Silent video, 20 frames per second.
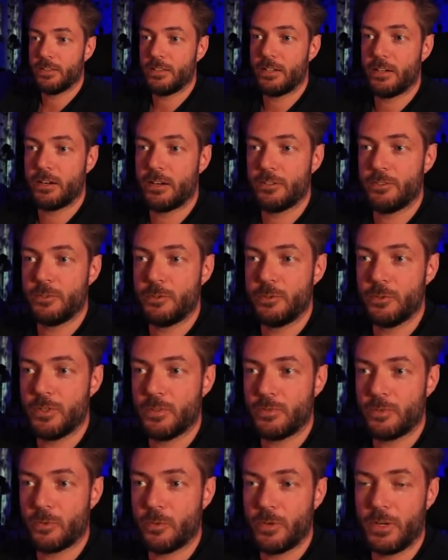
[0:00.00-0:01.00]
There are two
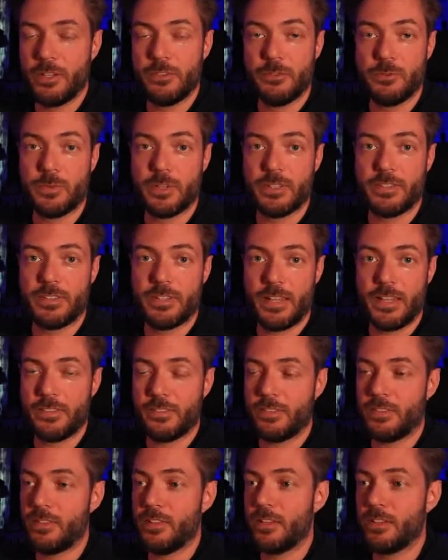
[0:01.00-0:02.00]
different ways you can
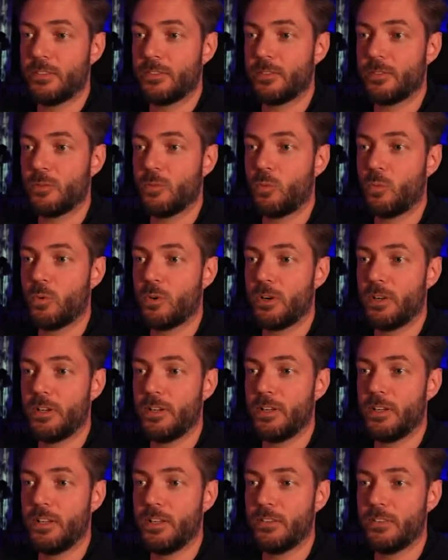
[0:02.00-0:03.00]
test this.
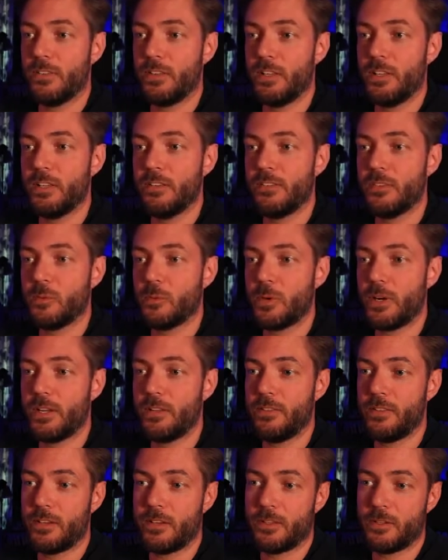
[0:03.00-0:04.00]
One is the easy
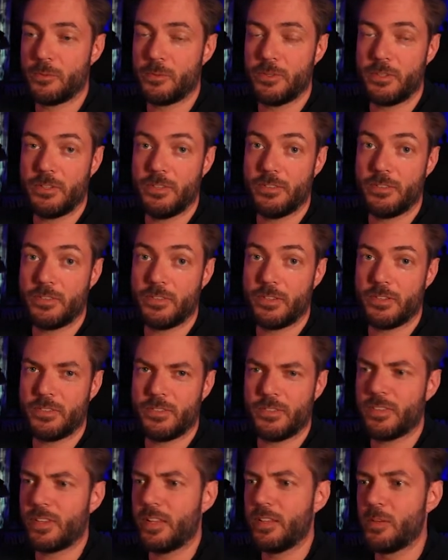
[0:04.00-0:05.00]
way, the other is a
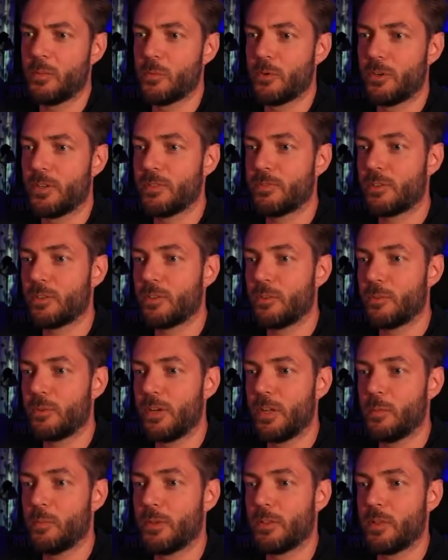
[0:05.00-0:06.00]
slightly more difficult
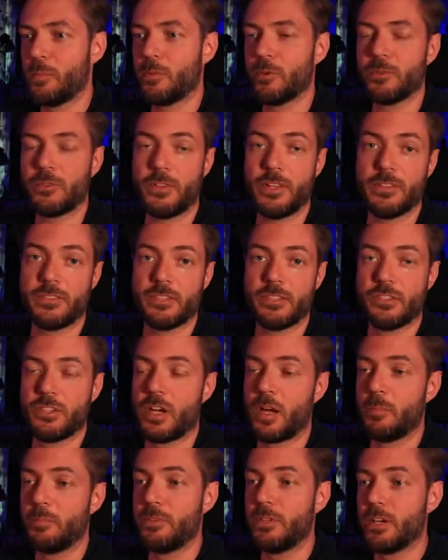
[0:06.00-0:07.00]
way, but they both get the
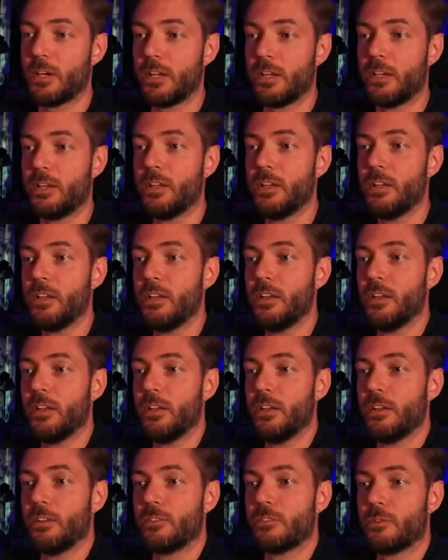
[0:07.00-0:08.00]
job done.
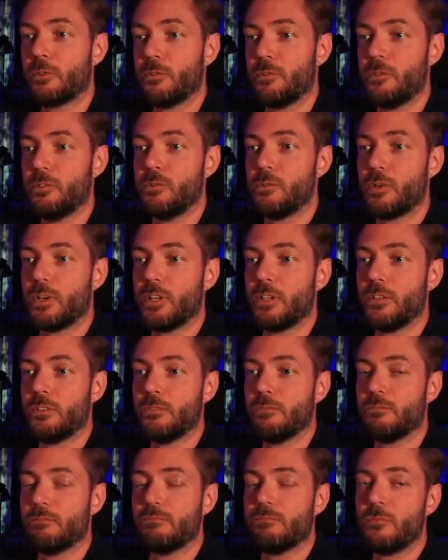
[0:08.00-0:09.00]
So you
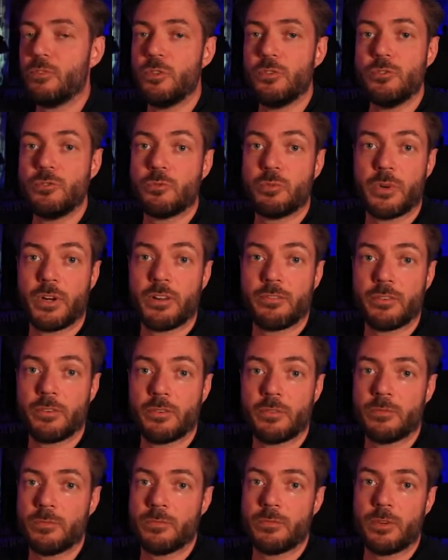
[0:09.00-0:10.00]
can use
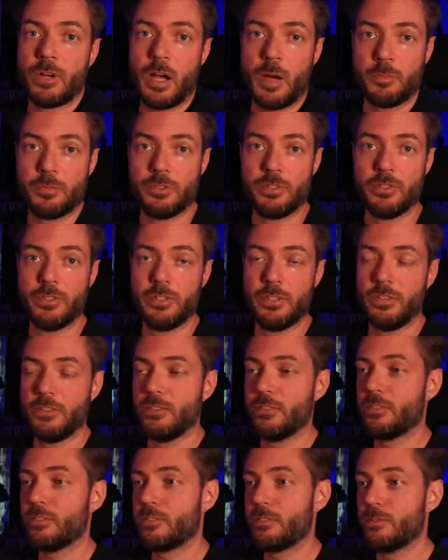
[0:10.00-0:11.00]
whatever option
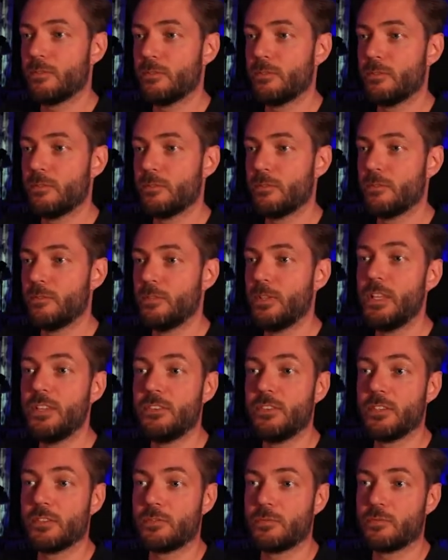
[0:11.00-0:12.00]
is
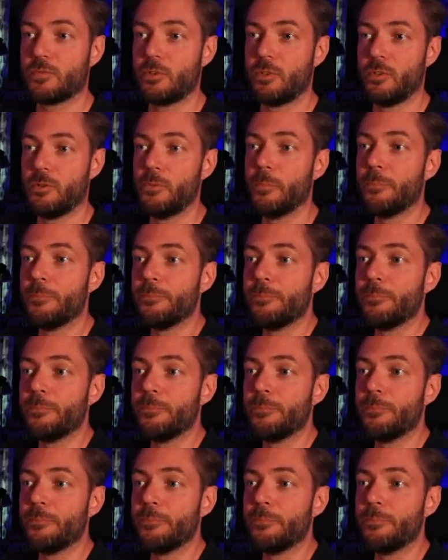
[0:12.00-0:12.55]
easiest for you.